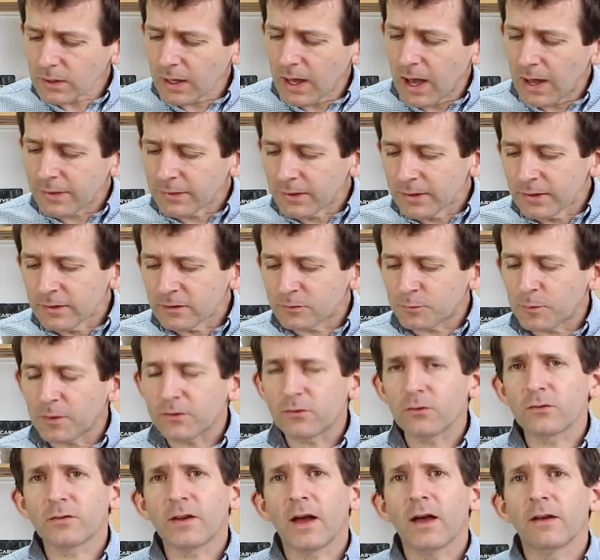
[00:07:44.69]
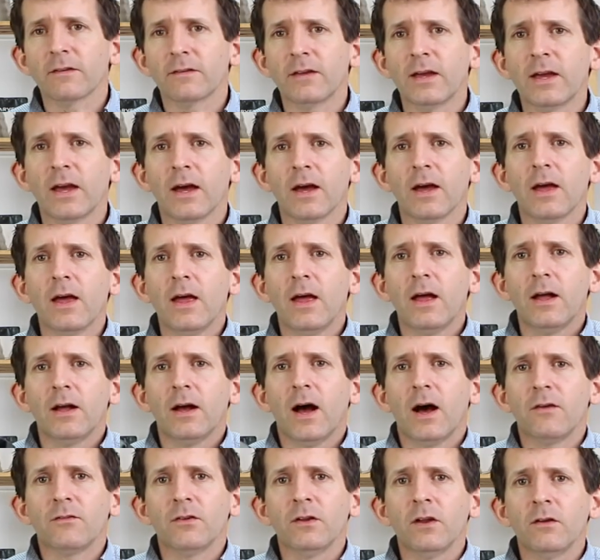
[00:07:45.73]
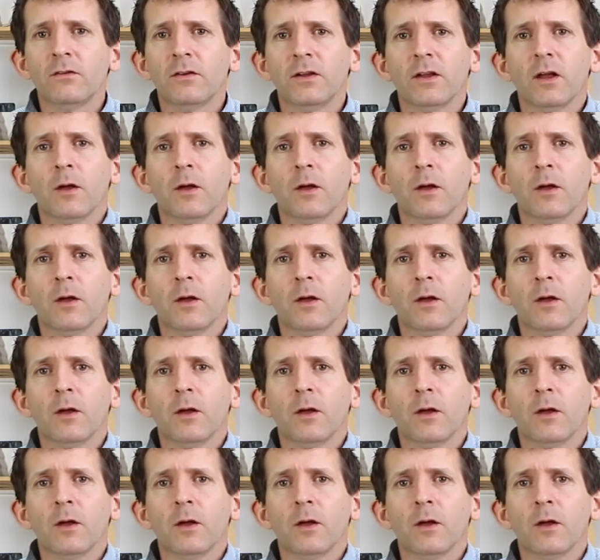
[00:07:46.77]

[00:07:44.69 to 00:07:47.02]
And the little espresso scales here have a lovely